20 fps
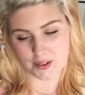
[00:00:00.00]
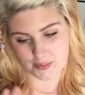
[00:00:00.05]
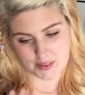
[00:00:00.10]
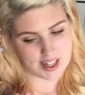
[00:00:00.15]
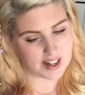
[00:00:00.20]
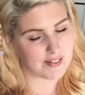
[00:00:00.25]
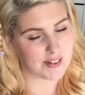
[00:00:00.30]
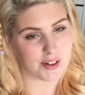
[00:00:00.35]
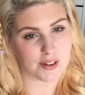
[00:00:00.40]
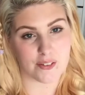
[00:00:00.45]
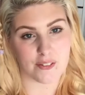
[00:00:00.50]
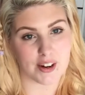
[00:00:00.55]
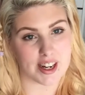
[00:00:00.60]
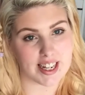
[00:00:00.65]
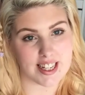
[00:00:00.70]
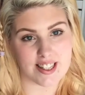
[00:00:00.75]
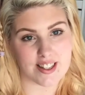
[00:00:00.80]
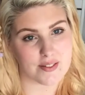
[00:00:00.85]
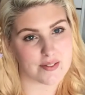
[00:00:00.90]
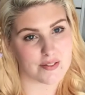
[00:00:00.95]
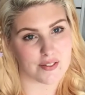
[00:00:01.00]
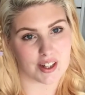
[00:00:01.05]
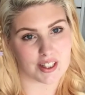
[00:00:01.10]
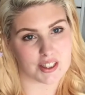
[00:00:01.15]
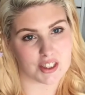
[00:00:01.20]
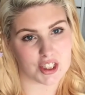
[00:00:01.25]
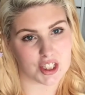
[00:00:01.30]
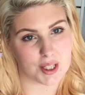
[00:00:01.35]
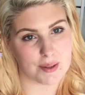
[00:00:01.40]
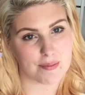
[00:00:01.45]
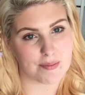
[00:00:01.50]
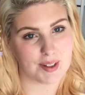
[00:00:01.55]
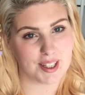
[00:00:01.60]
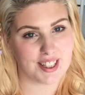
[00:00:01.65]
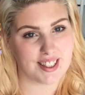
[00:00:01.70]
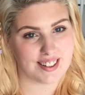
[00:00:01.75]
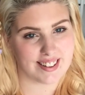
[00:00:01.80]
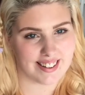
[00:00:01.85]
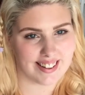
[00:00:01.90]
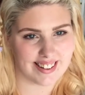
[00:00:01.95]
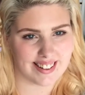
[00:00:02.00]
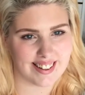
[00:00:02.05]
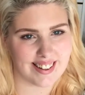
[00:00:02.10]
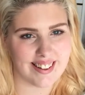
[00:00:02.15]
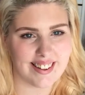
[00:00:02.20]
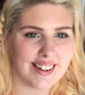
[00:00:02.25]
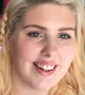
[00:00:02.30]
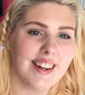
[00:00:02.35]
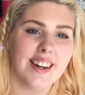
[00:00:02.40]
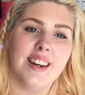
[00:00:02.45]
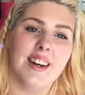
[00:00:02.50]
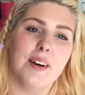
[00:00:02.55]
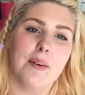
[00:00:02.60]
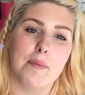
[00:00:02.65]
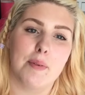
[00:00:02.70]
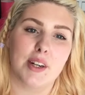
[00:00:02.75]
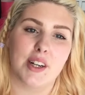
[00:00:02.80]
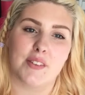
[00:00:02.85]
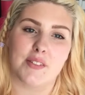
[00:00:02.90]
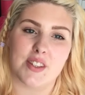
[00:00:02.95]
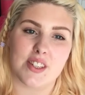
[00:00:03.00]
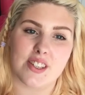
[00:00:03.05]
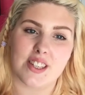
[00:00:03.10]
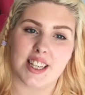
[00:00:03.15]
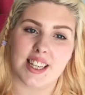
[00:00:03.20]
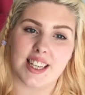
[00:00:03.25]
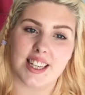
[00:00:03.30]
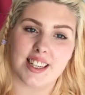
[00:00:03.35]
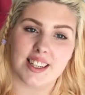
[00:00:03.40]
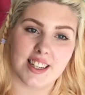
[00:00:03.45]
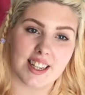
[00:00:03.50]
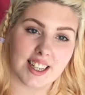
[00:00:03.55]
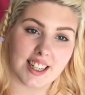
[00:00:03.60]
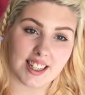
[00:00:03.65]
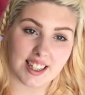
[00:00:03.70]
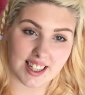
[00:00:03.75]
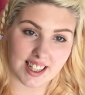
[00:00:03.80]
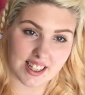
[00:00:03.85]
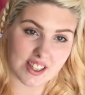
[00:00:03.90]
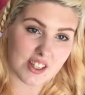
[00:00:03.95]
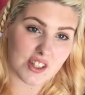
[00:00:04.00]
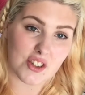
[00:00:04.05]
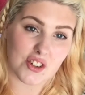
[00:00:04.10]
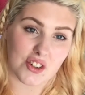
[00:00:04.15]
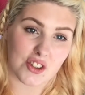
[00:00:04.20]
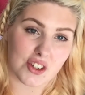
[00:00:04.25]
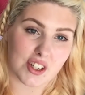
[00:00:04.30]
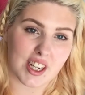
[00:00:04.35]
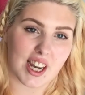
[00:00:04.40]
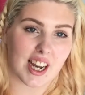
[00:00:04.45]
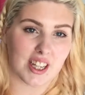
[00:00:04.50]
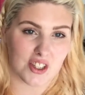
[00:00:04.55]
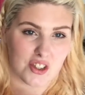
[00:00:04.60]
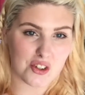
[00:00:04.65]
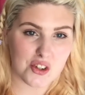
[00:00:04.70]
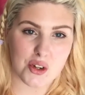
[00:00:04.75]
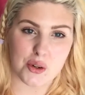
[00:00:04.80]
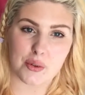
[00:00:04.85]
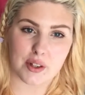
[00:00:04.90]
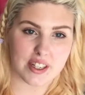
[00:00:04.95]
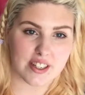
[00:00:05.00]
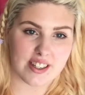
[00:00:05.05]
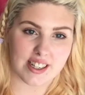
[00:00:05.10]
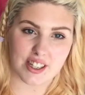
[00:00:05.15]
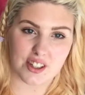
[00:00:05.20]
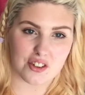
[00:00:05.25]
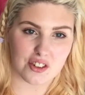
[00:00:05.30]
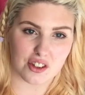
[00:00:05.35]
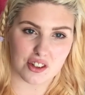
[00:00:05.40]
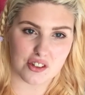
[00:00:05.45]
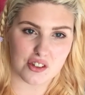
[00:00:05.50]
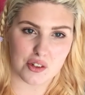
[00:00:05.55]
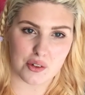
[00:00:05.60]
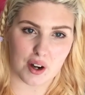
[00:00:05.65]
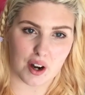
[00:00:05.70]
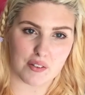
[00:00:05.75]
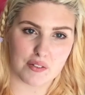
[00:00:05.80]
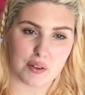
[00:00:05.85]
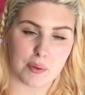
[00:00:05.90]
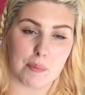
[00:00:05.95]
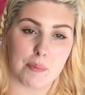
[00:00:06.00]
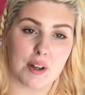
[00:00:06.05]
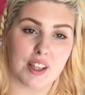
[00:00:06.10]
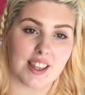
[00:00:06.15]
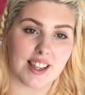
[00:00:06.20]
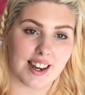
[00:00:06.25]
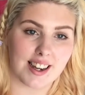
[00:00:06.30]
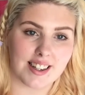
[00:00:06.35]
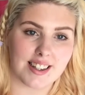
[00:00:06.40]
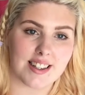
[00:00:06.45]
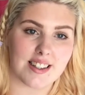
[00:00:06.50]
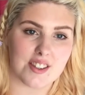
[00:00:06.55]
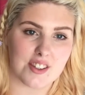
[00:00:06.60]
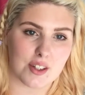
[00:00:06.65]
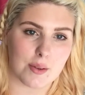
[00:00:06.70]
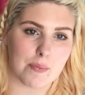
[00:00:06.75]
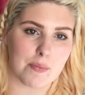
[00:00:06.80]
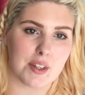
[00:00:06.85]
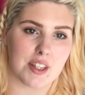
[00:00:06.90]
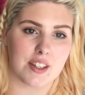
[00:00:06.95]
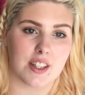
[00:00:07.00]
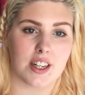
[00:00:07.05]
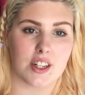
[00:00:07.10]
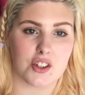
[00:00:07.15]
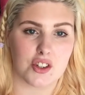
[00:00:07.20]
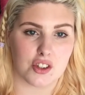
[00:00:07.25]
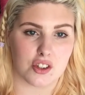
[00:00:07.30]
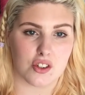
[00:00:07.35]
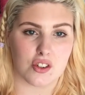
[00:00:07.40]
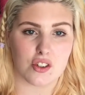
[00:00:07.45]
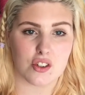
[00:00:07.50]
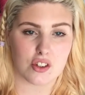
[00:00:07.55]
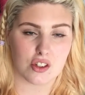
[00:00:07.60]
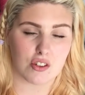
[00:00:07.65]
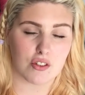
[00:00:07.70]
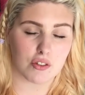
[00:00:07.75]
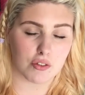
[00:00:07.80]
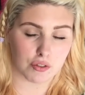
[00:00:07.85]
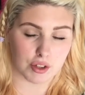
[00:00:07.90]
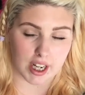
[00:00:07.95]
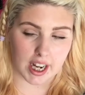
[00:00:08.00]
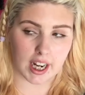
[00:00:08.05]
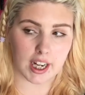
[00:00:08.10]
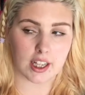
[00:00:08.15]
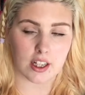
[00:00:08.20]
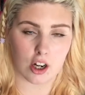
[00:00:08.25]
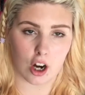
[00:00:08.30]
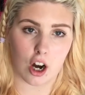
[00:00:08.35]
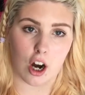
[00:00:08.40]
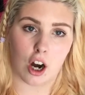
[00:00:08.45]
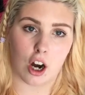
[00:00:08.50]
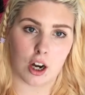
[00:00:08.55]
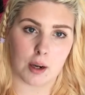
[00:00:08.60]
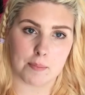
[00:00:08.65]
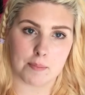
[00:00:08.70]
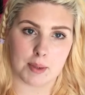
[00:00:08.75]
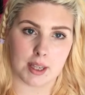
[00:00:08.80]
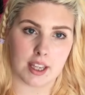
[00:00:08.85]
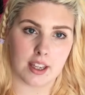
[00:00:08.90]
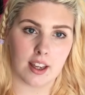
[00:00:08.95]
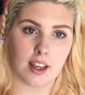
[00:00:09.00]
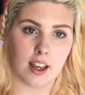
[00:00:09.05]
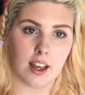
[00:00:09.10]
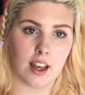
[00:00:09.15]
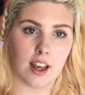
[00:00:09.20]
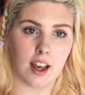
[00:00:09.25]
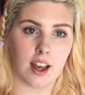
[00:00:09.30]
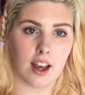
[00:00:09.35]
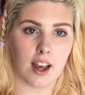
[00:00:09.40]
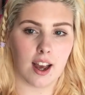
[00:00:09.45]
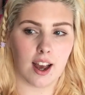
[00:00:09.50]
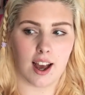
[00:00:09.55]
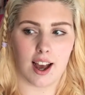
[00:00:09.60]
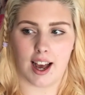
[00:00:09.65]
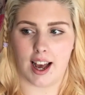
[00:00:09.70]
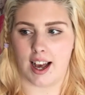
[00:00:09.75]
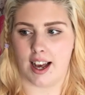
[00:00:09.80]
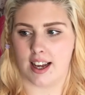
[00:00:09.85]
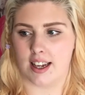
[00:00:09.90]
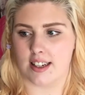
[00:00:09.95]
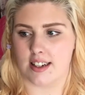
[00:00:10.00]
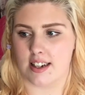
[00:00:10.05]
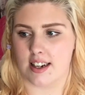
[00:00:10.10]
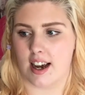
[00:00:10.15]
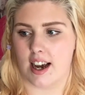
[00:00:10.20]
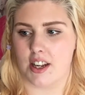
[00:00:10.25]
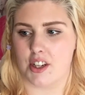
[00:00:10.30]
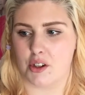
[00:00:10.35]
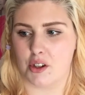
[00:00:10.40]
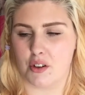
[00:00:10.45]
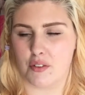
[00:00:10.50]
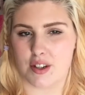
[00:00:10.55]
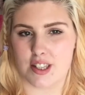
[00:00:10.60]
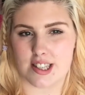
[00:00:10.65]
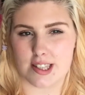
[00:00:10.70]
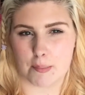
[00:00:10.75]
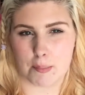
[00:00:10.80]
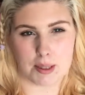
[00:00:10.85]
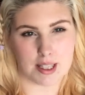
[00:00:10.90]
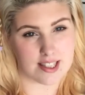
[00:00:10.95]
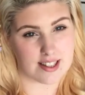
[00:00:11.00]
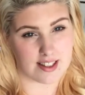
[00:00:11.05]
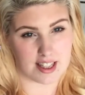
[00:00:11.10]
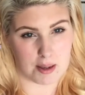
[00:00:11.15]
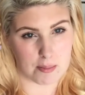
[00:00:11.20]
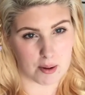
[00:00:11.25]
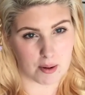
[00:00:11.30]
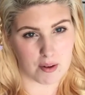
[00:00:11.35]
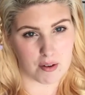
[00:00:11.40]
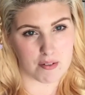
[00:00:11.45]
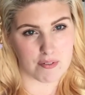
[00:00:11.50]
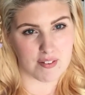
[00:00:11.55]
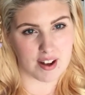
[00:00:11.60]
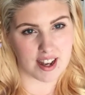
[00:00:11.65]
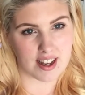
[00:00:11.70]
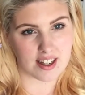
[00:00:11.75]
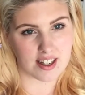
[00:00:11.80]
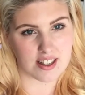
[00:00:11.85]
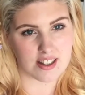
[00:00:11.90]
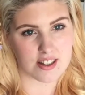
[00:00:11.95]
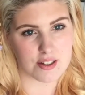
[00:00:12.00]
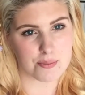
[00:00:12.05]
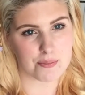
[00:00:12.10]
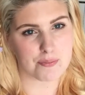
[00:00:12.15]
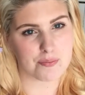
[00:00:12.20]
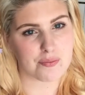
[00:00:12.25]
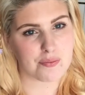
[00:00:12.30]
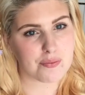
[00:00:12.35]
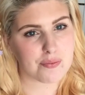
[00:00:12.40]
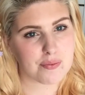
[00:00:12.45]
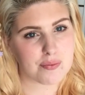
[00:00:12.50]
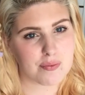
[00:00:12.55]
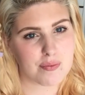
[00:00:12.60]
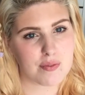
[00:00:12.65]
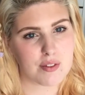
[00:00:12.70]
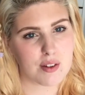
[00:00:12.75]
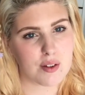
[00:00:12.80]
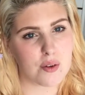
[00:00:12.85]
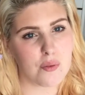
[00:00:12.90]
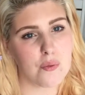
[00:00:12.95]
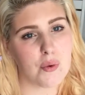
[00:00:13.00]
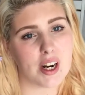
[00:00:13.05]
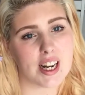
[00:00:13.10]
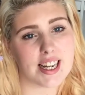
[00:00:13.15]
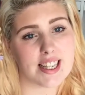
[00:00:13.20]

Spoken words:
We have a great friendship. But obviously it's a drug and you don't want to take a drug too often, but that is something that does really calm me. And I don't know if it's a placebo effect. When